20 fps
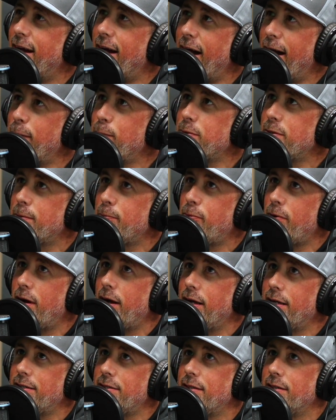I'm
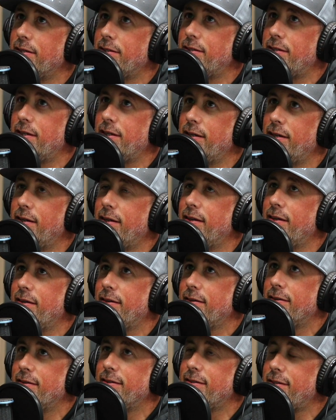surprised that she
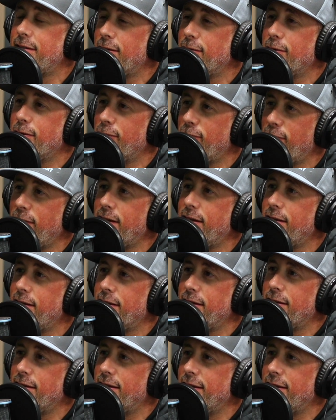is still your friend. And